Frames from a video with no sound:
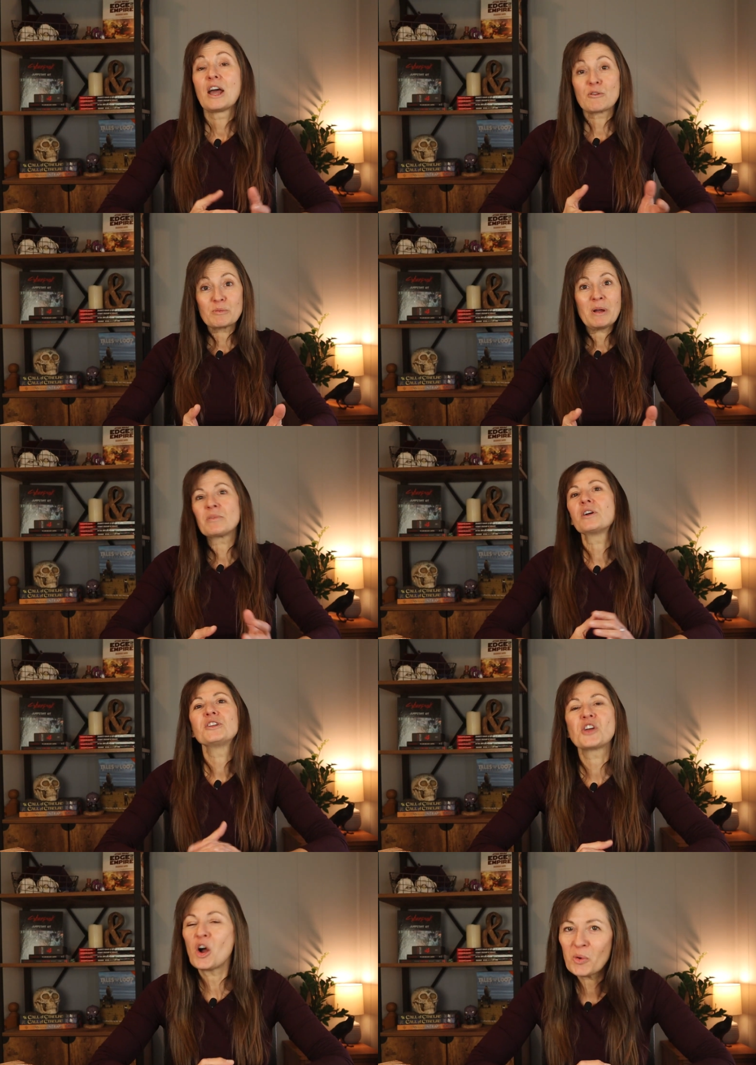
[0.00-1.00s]
And remember,
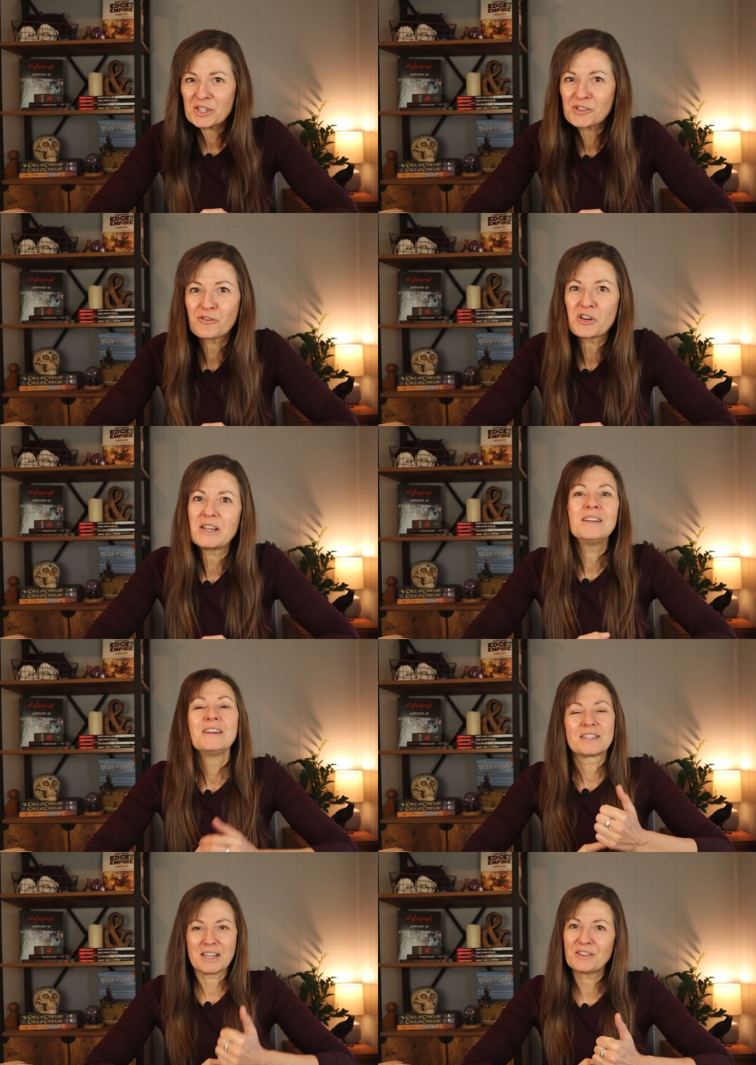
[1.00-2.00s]
it's always free
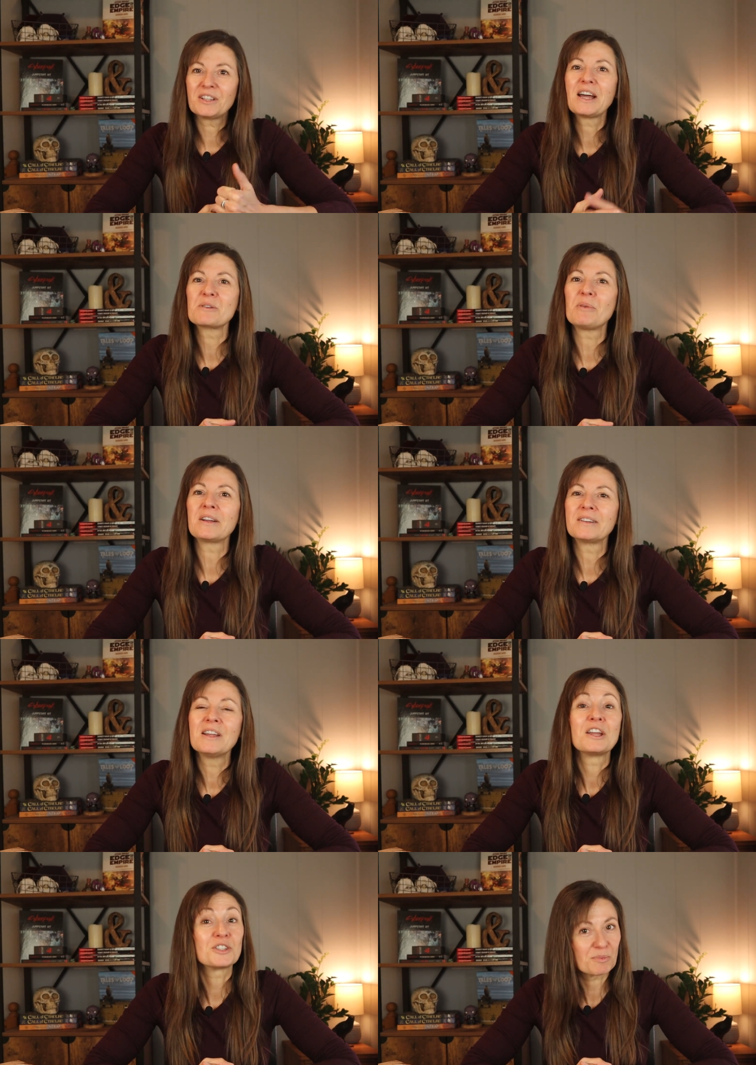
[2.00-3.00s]
to hit the like button
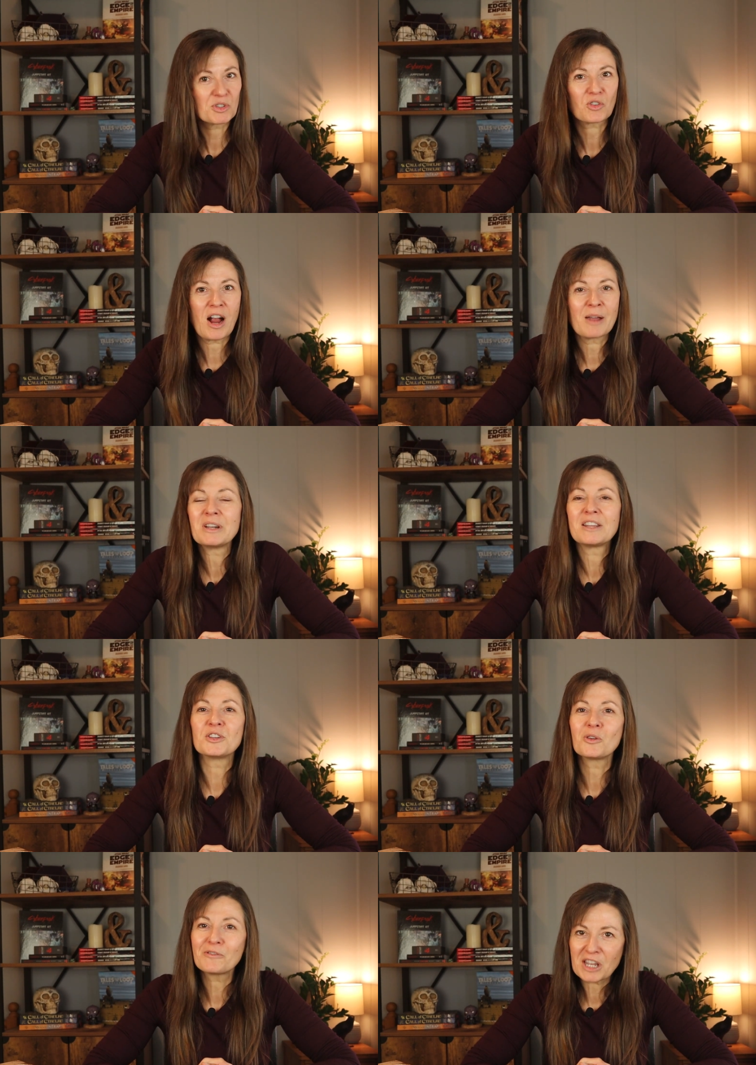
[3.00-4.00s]
and subscribe and hit the
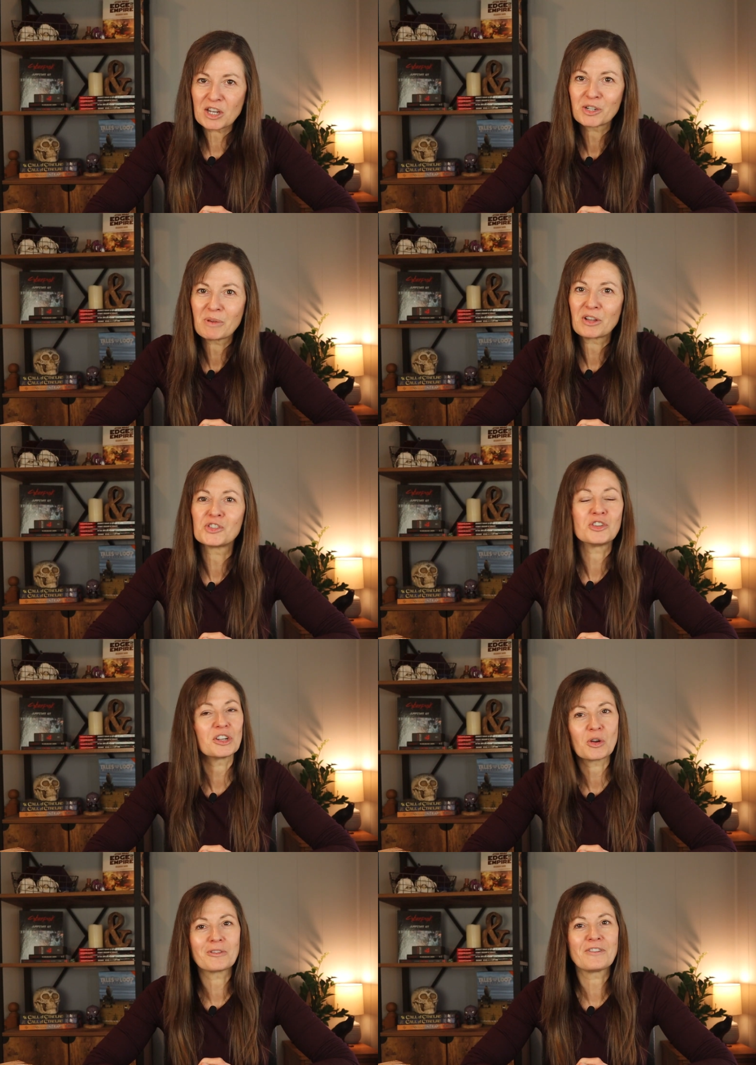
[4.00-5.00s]
notification bell so you get
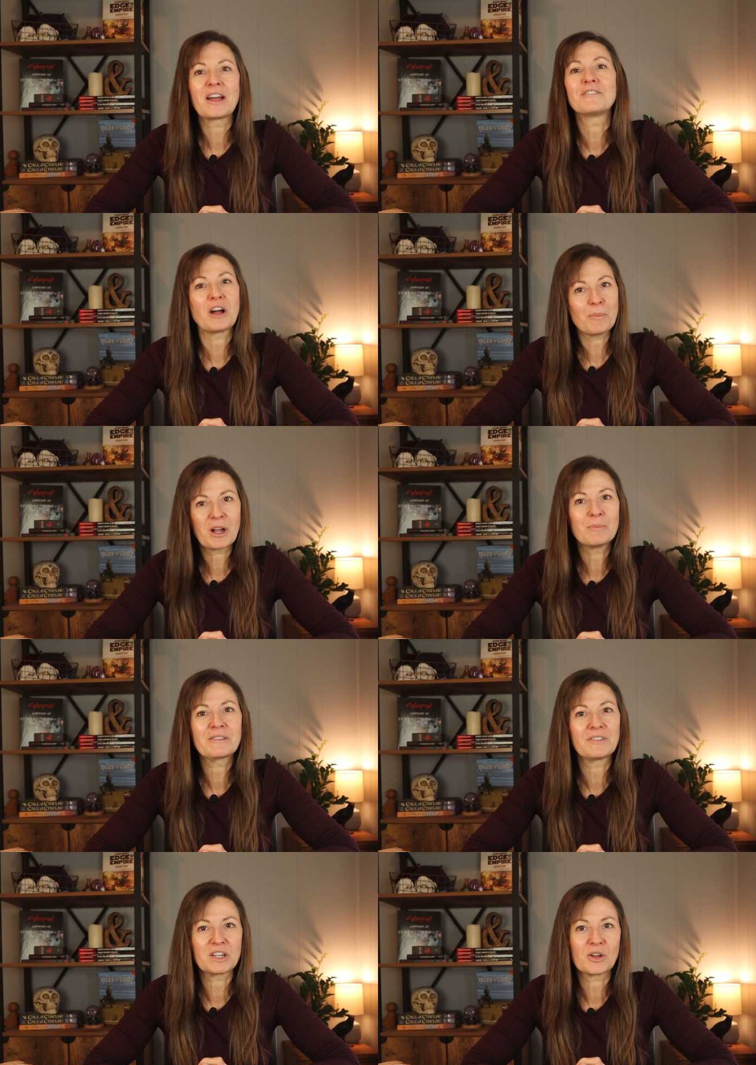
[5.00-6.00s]
notified of
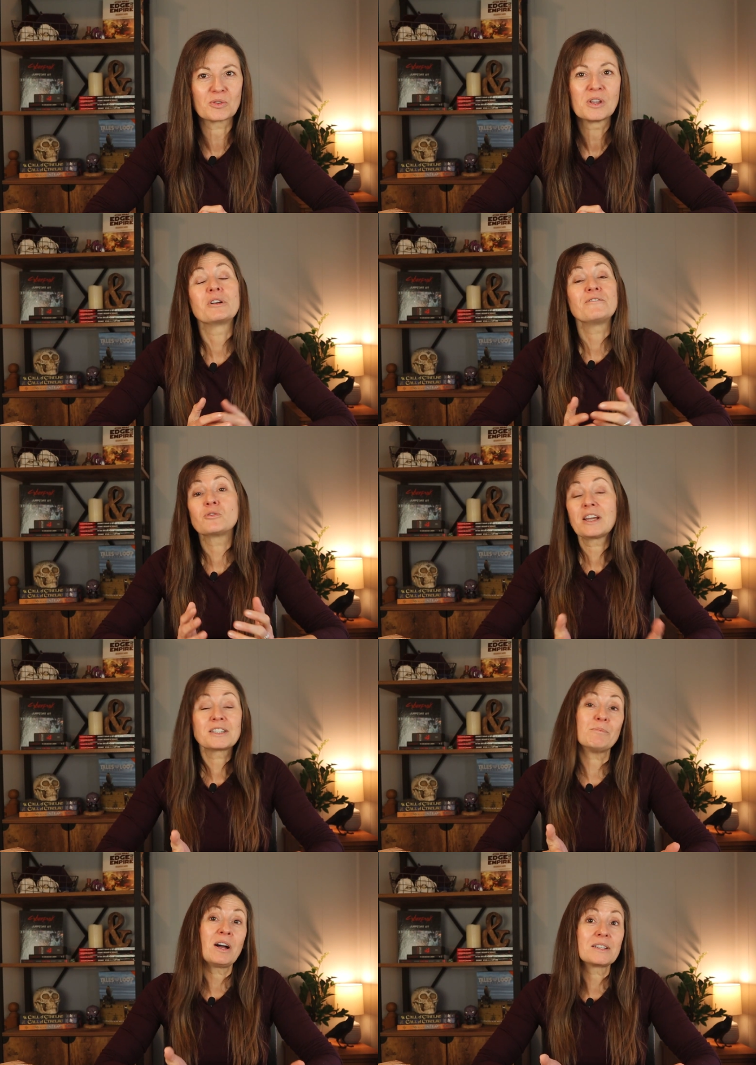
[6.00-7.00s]
upcoming videos. But if you'd like
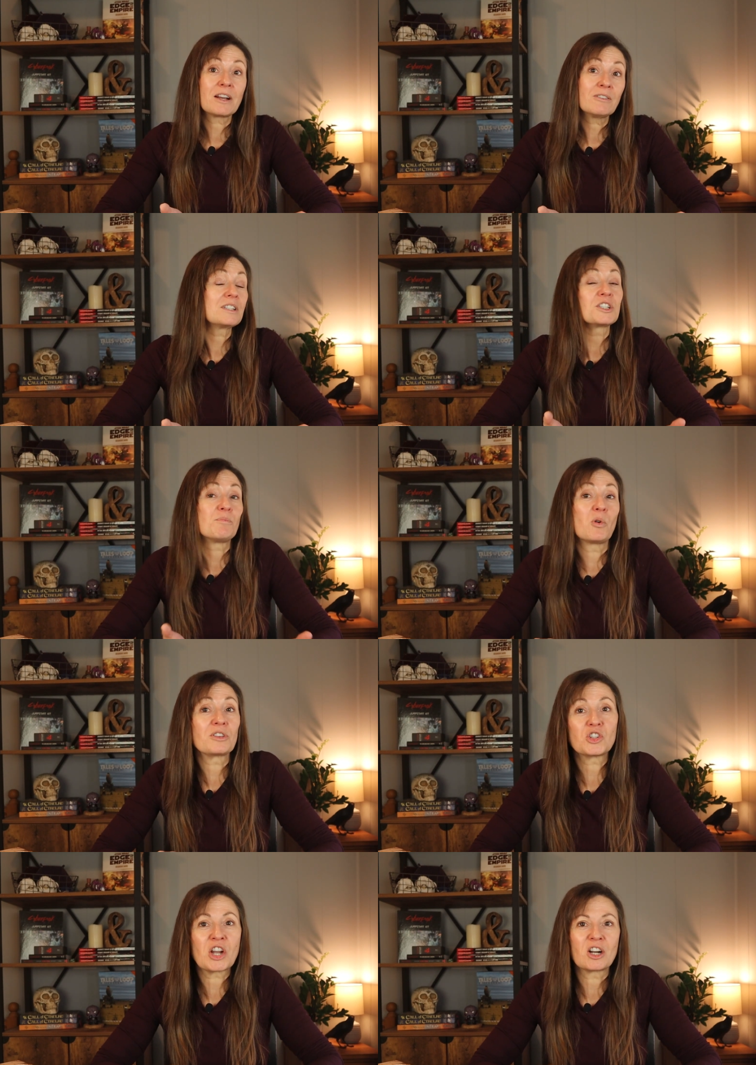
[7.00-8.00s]
to monetarily support
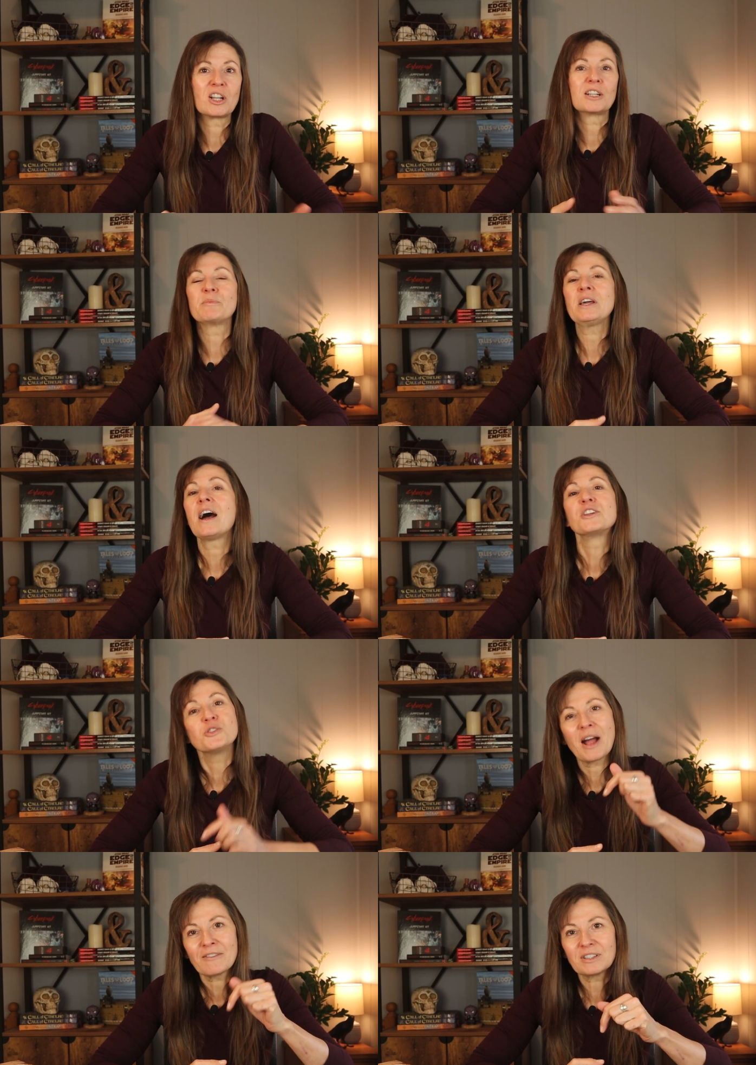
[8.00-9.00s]
the channel a little bit, I do
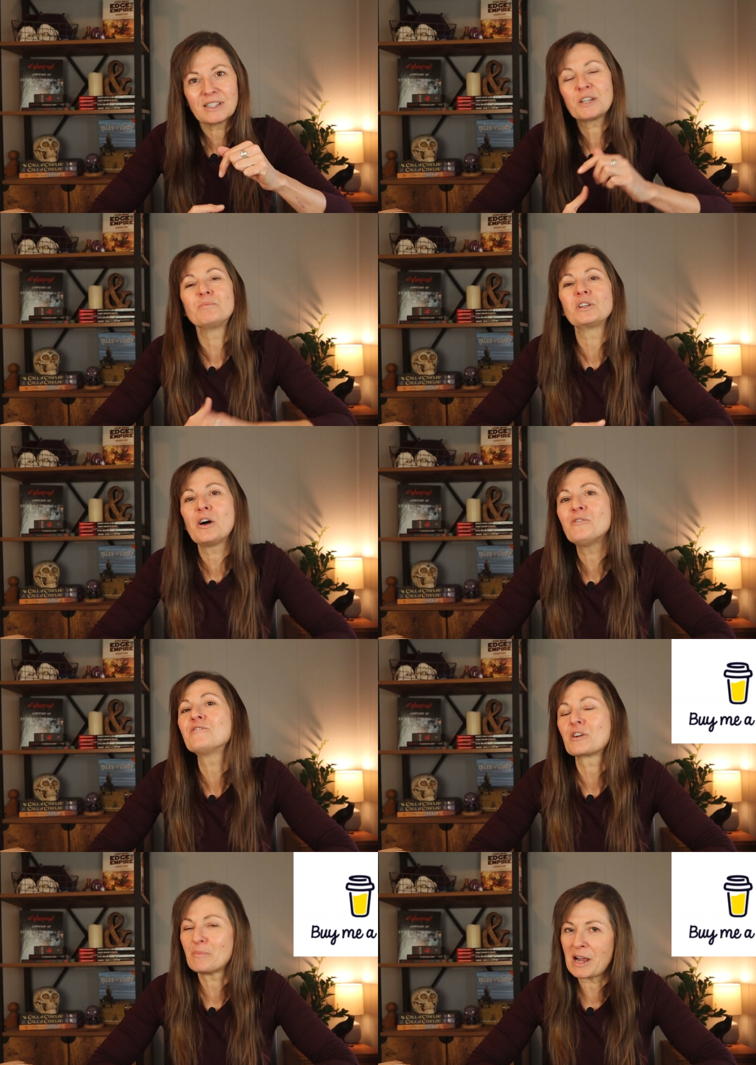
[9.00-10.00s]
have a link below
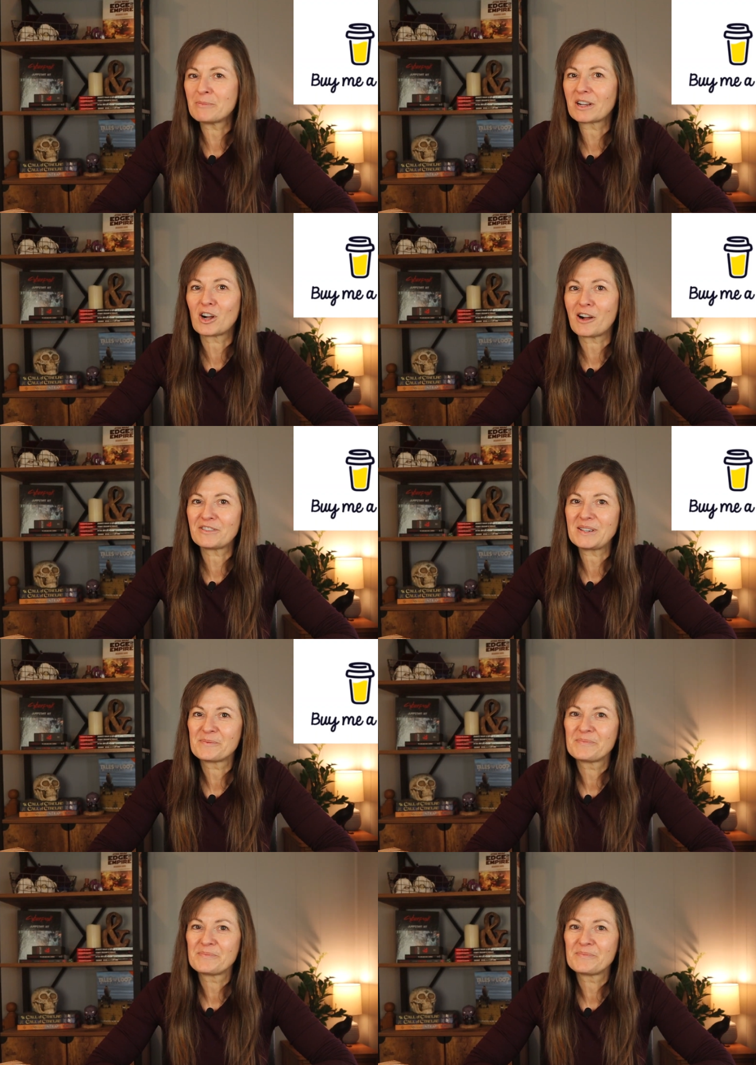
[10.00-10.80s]
for a Buy Me a Coffee.